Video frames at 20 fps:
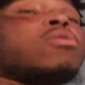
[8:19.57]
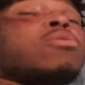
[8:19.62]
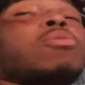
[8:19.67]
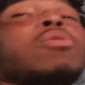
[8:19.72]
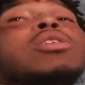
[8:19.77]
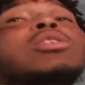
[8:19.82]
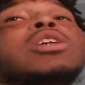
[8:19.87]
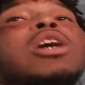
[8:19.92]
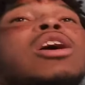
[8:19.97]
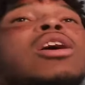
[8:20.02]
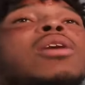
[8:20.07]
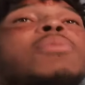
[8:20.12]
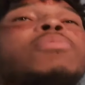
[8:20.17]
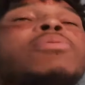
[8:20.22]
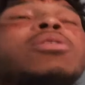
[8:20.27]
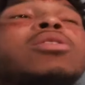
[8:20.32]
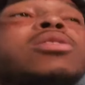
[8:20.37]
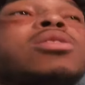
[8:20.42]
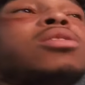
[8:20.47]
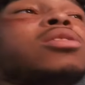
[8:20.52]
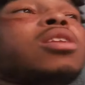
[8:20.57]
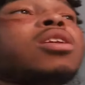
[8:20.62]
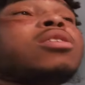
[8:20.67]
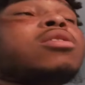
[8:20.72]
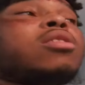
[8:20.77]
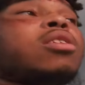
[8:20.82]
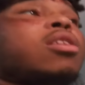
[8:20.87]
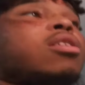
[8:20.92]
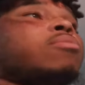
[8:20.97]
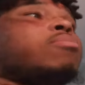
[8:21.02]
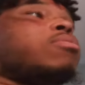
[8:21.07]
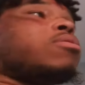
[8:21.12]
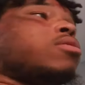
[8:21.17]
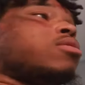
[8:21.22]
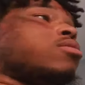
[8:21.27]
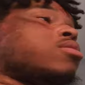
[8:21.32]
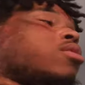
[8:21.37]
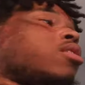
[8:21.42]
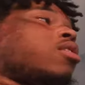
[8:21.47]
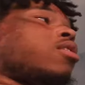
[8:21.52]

which I appreciate that, but it's